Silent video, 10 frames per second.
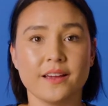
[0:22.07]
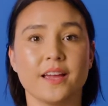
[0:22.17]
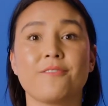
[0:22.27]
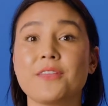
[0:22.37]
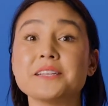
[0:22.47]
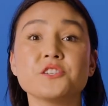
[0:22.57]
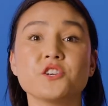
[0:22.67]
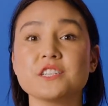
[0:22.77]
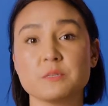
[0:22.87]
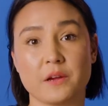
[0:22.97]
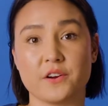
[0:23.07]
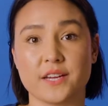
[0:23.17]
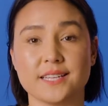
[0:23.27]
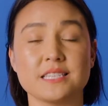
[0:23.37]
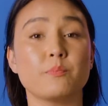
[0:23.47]
If that's your
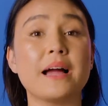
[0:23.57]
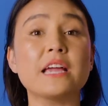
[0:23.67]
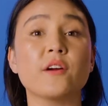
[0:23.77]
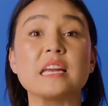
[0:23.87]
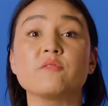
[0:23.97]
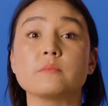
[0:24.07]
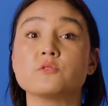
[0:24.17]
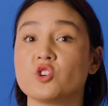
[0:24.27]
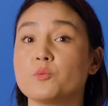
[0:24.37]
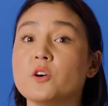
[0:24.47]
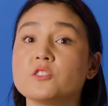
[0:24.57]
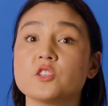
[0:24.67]
experience, migrating from Drupal